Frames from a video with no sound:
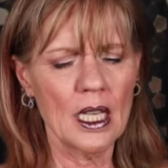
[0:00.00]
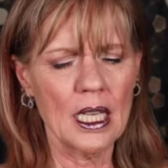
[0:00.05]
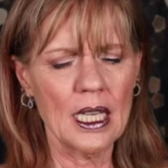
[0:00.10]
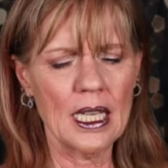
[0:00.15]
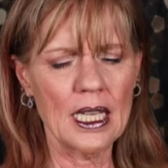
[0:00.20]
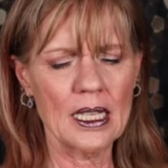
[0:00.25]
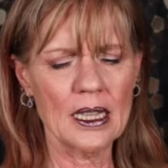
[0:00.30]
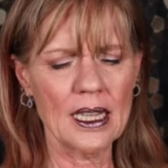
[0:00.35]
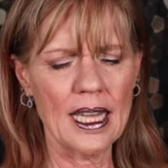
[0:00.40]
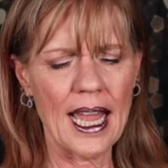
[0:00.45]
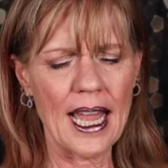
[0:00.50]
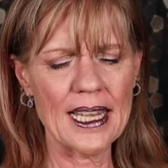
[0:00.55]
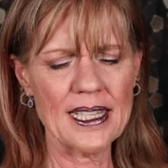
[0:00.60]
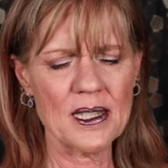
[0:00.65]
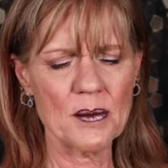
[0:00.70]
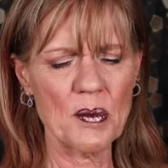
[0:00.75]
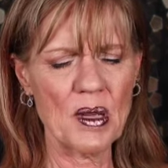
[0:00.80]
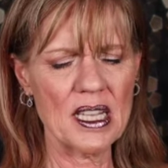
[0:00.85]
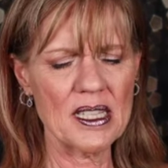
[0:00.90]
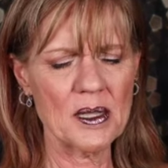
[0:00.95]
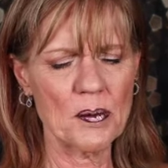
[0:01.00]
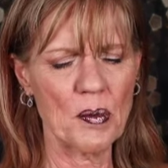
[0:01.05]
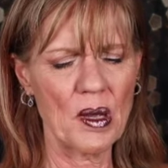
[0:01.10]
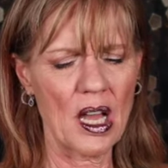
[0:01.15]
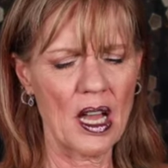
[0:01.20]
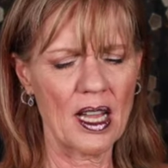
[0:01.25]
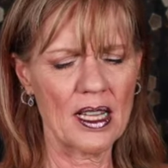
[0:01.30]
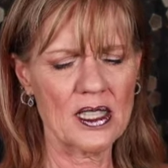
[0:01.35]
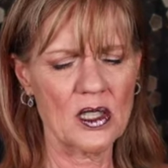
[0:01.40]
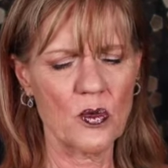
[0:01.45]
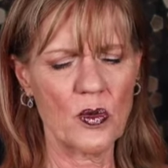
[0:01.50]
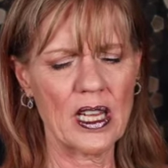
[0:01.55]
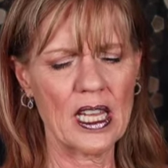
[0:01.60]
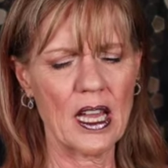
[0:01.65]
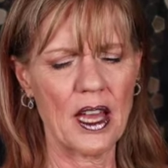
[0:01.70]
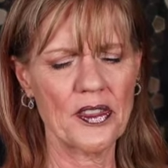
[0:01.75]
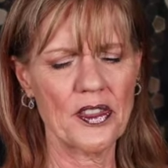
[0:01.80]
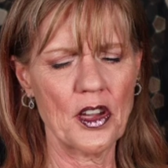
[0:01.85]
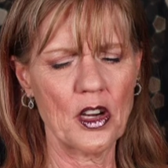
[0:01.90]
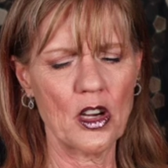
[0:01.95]
In last month's box, we
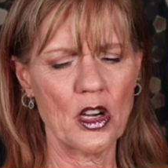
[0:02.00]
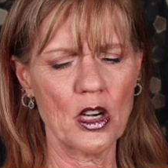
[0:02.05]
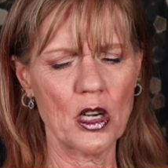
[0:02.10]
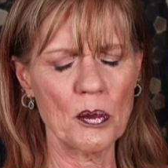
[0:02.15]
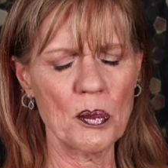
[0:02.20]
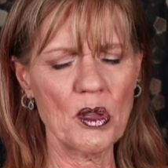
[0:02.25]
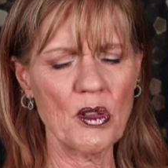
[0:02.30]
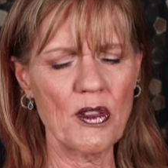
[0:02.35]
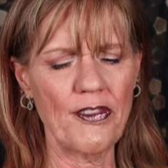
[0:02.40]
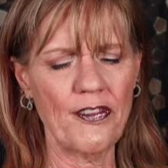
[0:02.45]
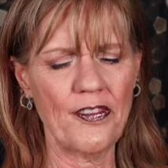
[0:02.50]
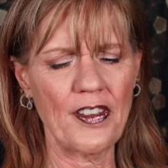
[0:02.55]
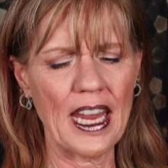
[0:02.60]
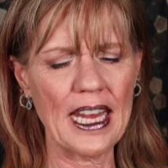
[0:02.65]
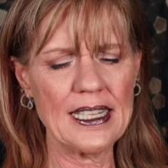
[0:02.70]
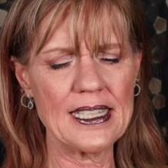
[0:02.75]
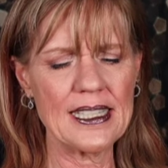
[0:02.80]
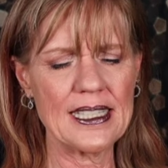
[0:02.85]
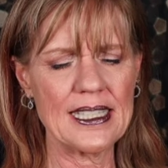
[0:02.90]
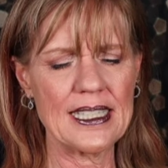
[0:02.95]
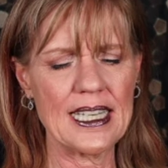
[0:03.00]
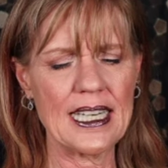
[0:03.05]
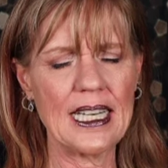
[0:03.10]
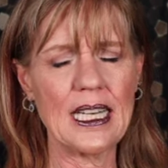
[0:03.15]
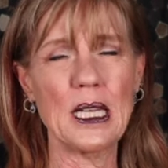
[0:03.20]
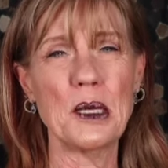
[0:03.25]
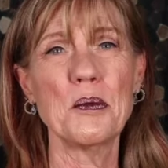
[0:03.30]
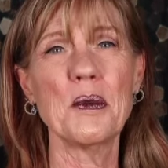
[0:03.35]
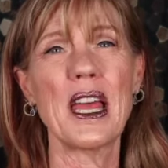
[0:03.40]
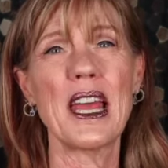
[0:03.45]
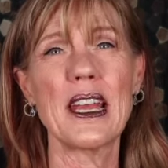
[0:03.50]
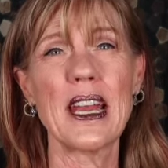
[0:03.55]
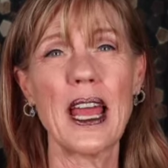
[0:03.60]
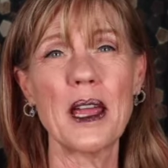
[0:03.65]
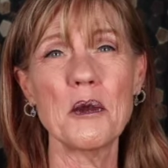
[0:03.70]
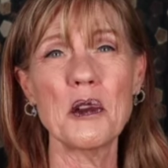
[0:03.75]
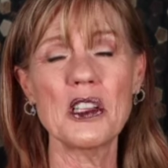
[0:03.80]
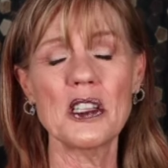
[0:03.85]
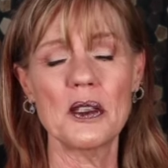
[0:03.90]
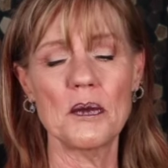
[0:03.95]
got the Herbal Face Steam, and
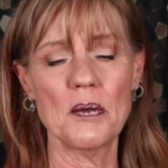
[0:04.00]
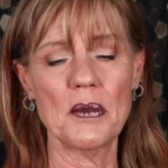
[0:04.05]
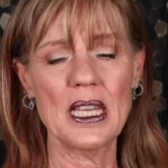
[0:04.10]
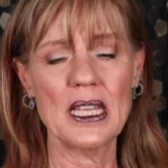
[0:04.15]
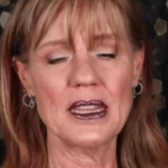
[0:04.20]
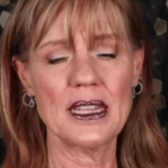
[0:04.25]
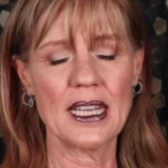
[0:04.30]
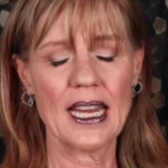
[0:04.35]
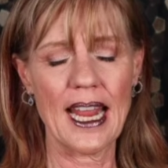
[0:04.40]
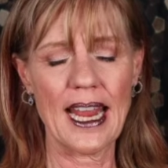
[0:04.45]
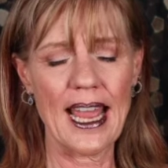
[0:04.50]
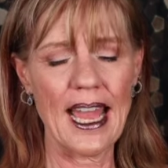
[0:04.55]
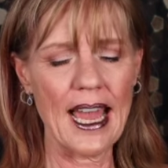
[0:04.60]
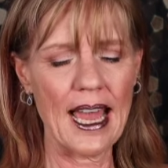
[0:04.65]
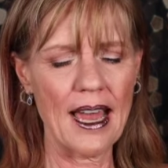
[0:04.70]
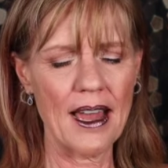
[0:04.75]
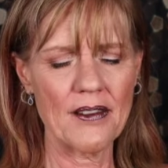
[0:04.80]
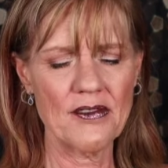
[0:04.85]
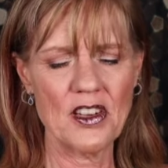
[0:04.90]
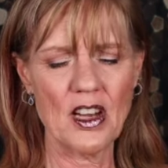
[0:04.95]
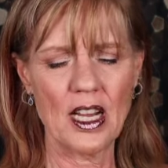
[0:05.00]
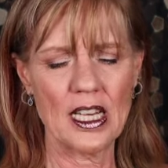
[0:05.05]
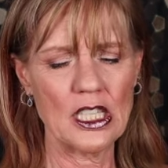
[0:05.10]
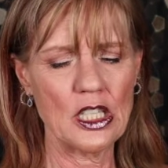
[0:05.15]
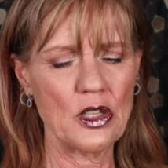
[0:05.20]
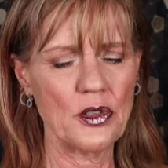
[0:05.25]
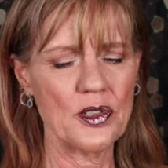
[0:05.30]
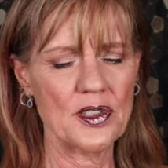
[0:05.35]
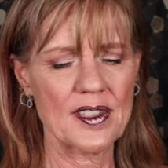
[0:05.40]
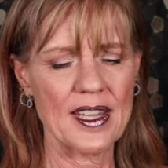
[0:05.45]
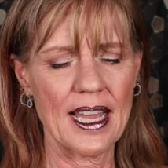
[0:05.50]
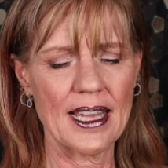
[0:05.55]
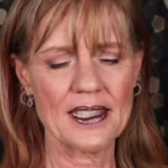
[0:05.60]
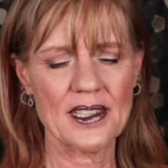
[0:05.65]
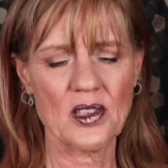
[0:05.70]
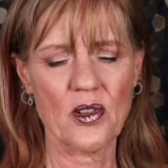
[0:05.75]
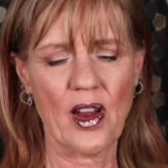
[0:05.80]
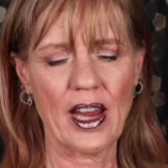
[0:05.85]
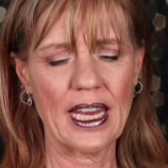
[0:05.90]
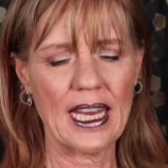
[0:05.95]
I will admit that I have not used that,
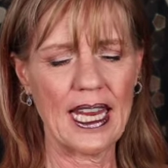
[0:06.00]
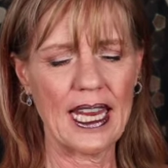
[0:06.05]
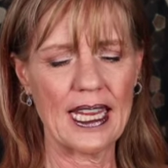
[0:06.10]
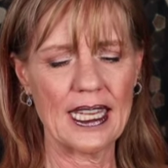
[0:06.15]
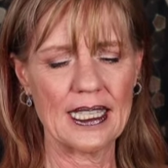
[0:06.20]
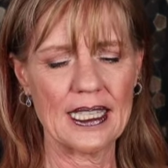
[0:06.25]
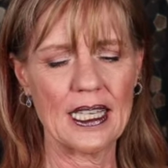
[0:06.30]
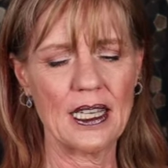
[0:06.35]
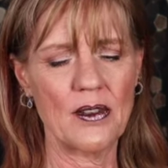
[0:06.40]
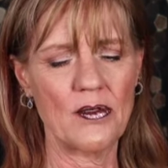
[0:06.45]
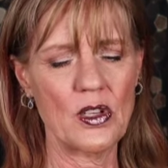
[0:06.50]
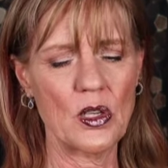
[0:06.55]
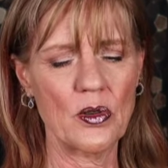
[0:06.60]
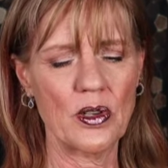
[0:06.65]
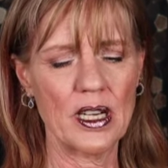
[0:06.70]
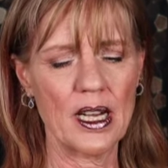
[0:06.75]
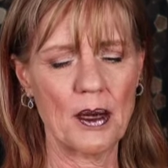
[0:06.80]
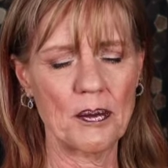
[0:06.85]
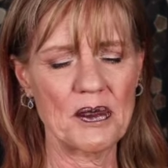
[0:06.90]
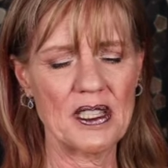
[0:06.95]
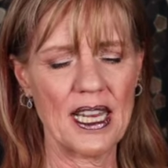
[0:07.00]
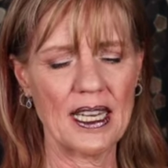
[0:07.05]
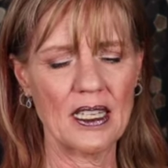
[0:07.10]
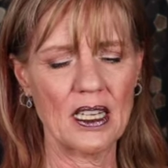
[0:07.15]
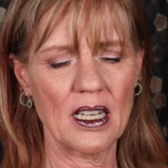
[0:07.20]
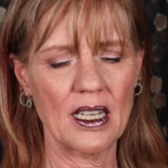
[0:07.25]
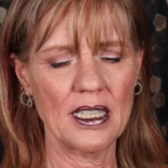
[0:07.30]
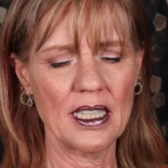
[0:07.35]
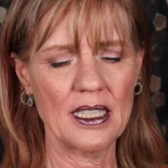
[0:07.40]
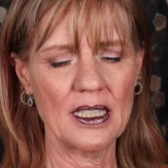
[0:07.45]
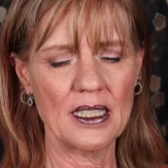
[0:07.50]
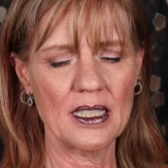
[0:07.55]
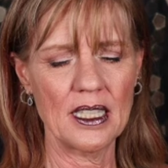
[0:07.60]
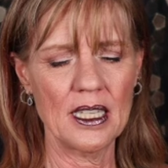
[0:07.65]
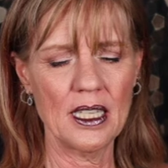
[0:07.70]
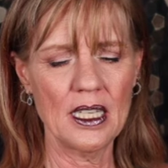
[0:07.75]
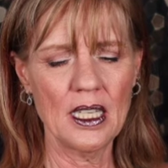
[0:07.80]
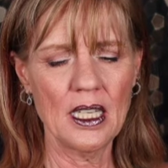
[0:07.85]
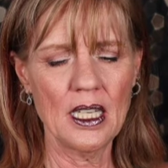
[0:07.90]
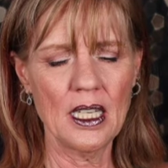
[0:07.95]
so I can't give you an update on it.
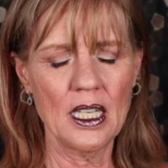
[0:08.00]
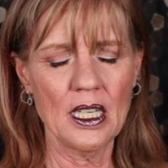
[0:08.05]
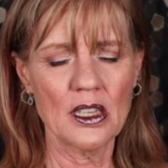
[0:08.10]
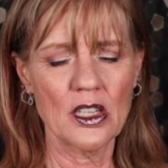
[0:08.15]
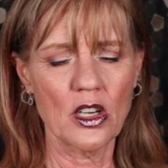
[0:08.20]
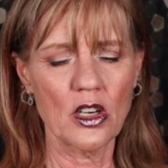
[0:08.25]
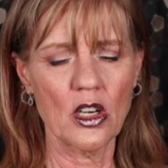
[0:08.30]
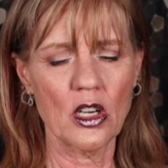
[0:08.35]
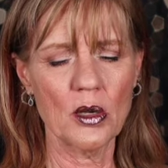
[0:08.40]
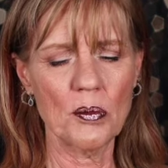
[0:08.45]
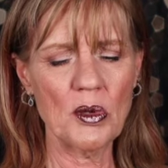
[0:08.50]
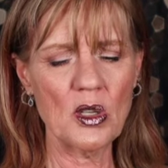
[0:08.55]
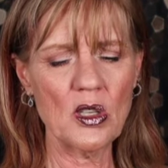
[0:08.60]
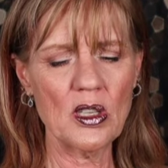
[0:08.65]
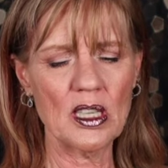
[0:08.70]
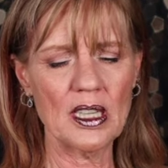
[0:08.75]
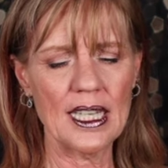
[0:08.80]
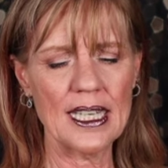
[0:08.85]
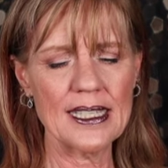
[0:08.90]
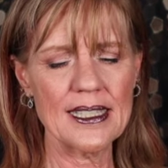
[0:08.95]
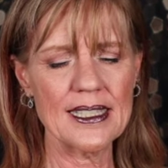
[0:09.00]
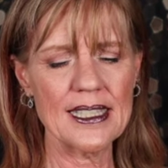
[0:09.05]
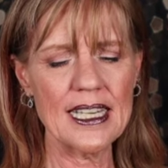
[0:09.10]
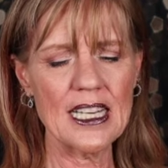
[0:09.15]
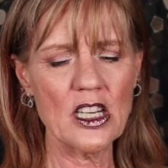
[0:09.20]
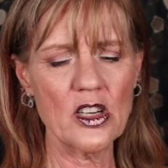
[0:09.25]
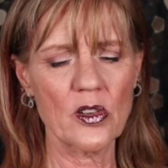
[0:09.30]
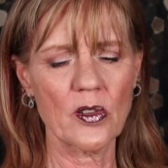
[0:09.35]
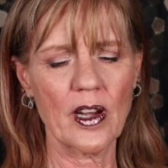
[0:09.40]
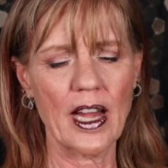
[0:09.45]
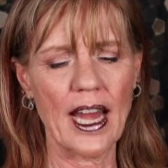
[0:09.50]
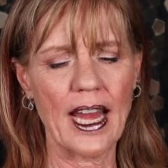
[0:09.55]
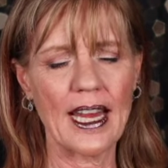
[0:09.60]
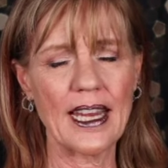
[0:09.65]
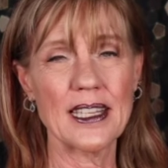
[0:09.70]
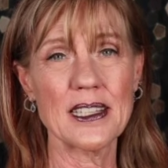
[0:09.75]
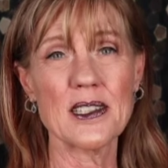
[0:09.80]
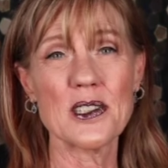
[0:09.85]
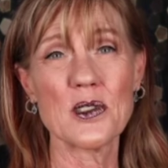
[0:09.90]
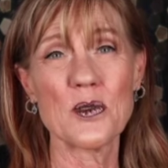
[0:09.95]
The Herbal Cleansing
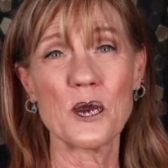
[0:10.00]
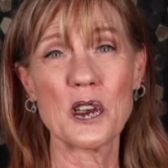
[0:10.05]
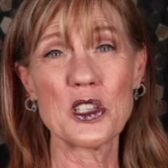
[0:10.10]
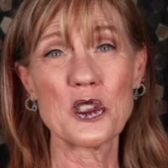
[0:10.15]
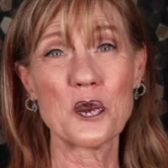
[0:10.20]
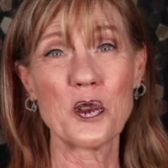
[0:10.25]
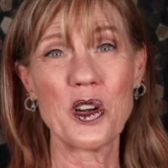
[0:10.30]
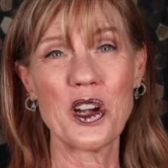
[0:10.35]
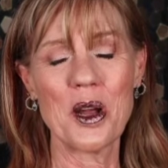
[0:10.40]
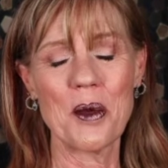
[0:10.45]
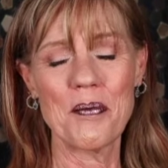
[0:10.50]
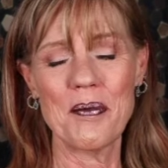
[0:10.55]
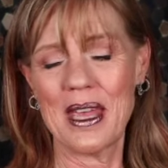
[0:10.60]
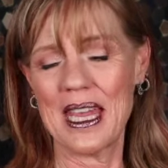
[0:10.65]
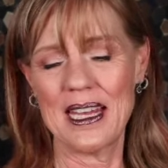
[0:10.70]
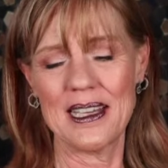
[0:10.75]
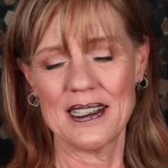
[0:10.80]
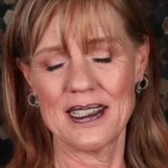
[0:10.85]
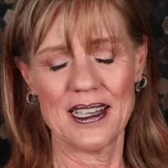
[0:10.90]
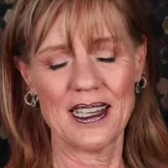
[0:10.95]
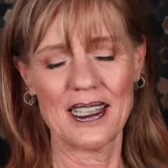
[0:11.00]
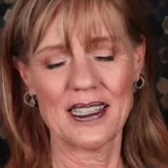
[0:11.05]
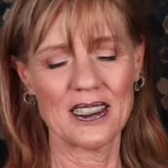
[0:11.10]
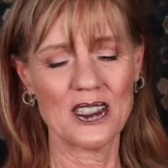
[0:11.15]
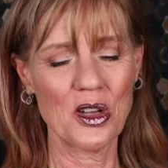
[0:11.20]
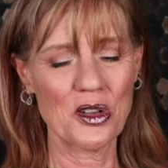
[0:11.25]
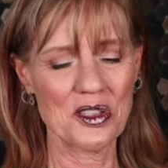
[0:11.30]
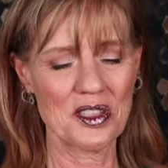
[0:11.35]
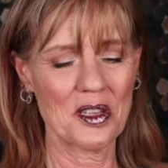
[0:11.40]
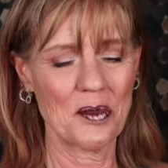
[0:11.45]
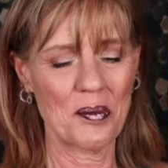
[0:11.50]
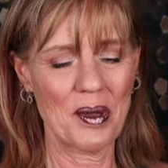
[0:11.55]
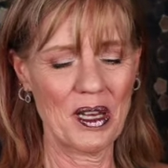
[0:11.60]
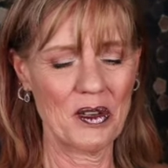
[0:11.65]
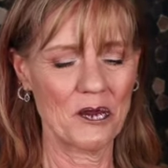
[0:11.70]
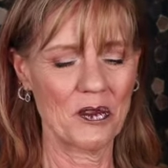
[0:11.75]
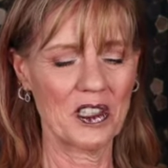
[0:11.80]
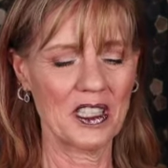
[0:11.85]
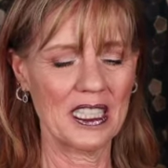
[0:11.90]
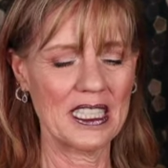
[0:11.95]
Grains, which were amazing. Those have
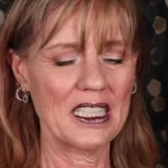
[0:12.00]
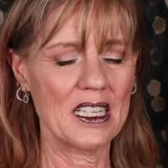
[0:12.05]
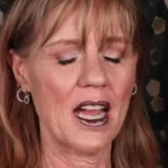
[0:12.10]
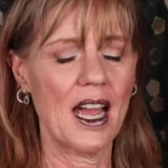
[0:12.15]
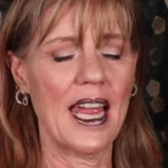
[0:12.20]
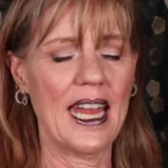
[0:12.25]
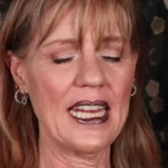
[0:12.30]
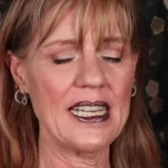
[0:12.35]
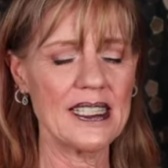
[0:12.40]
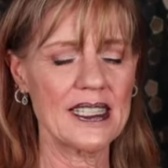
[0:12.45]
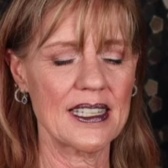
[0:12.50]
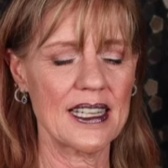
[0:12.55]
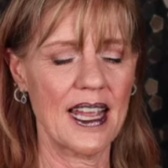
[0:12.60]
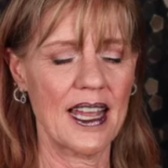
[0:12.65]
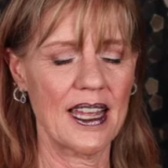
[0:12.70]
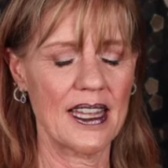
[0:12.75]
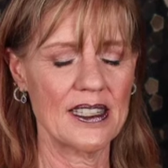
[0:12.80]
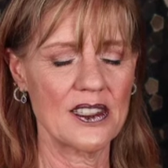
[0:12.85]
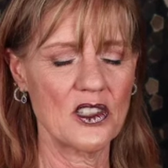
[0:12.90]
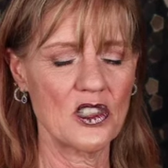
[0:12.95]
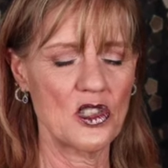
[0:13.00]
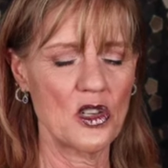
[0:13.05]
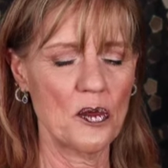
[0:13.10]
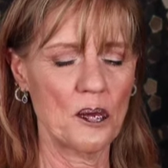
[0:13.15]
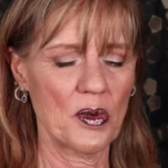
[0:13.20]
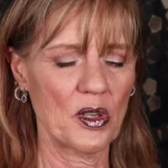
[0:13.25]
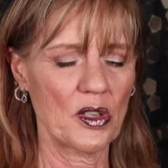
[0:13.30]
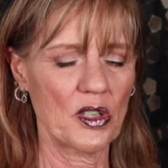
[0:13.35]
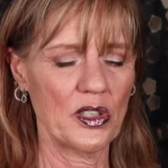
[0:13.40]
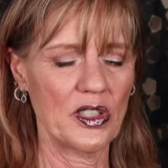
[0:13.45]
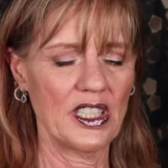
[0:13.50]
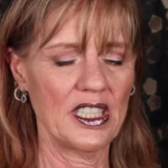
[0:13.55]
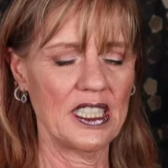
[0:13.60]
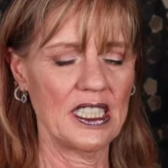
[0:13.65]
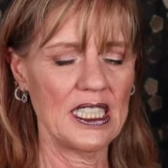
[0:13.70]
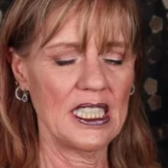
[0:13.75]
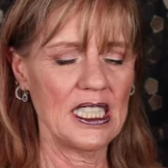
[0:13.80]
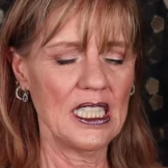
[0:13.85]
been really nice and super good.